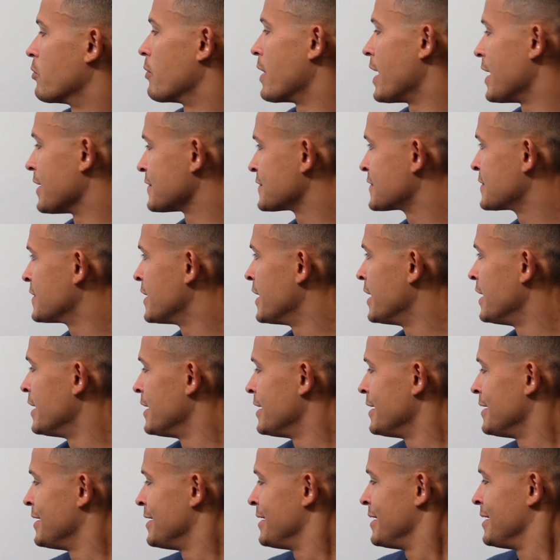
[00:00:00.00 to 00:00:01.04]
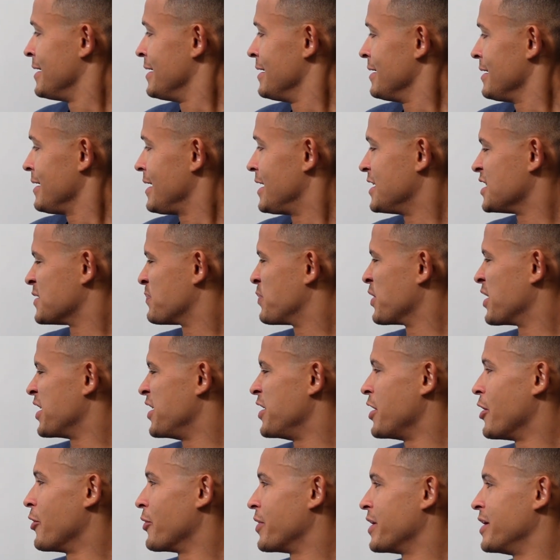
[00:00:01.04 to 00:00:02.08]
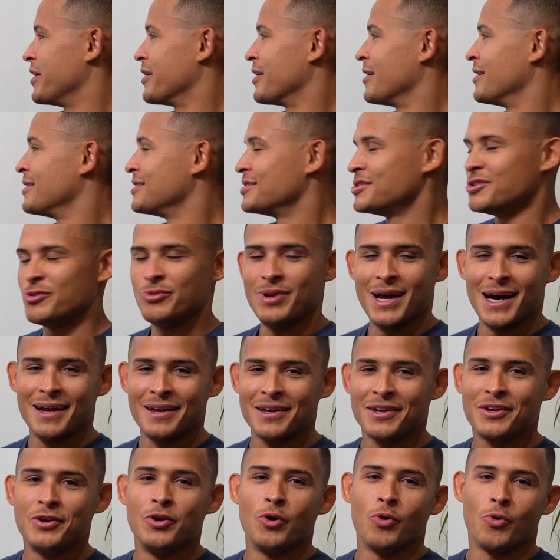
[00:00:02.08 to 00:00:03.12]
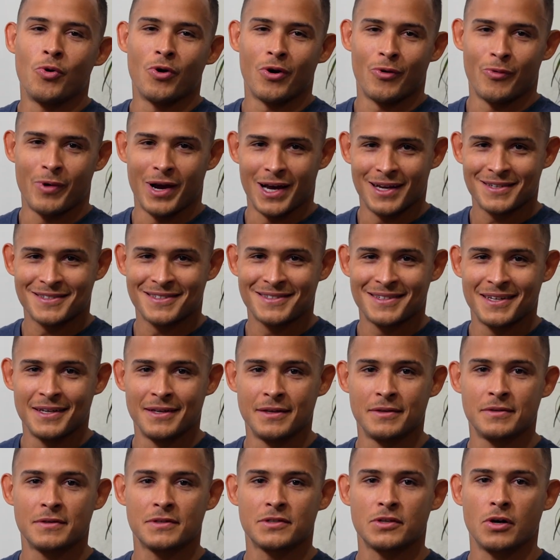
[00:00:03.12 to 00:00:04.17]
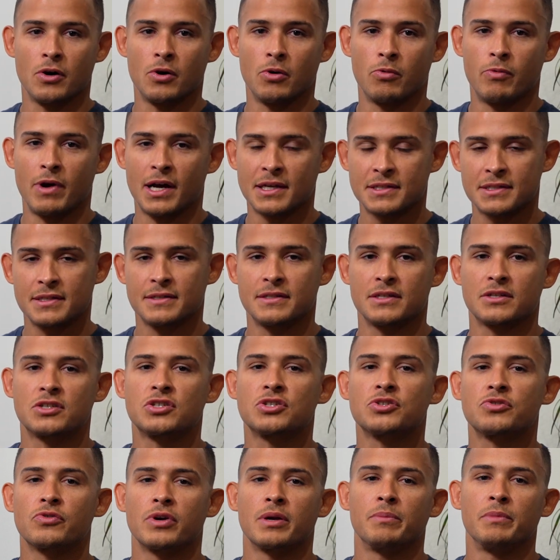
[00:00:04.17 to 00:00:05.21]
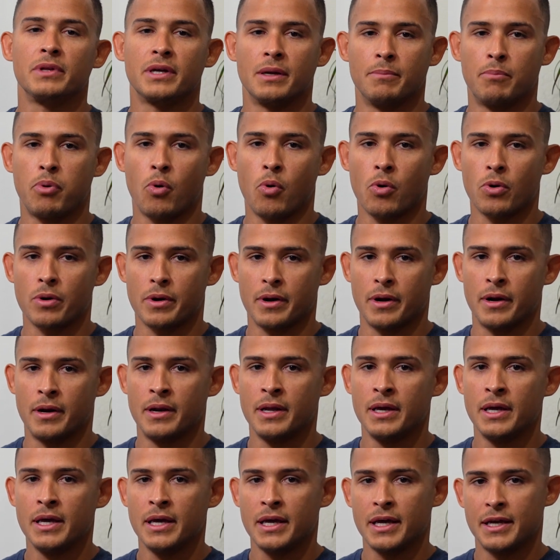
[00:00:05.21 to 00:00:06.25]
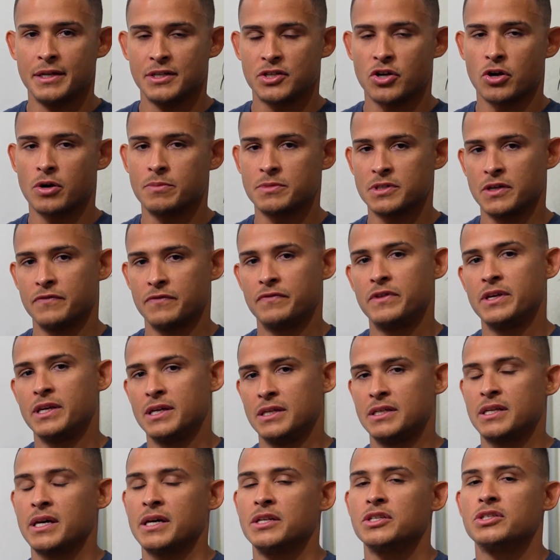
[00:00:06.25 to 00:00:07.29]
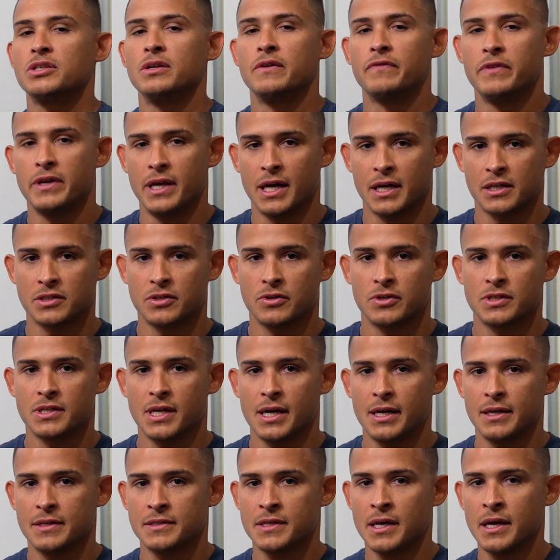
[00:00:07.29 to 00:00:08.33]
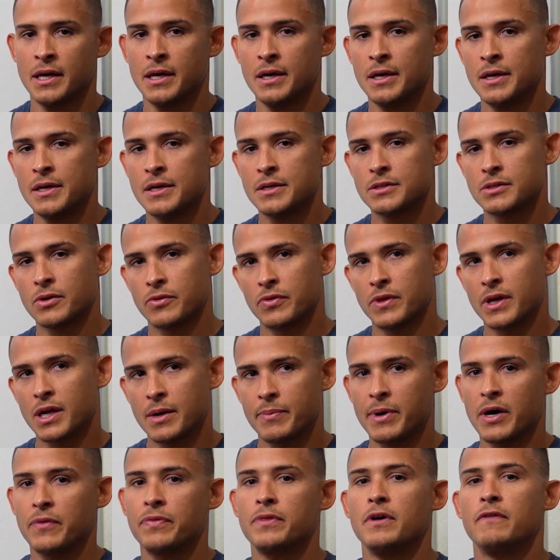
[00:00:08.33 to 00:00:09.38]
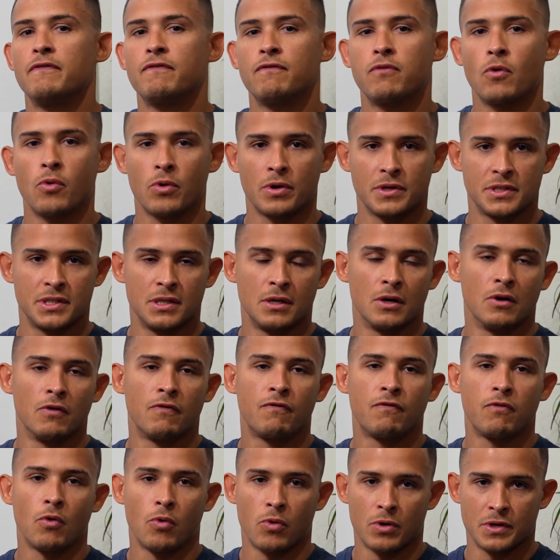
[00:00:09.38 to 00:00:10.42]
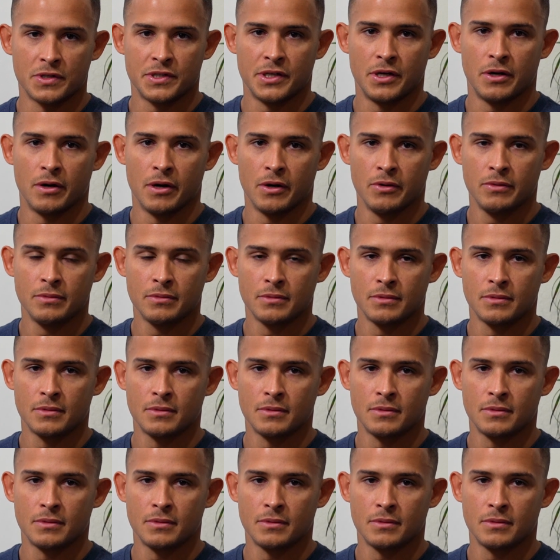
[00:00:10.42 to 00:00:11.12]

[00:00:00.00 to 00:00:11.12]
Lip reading: rest, I just put a note here, do not ignore rest. So rest is extremely important in terms of the intention of the exercise. So think about the 4-0-4-0,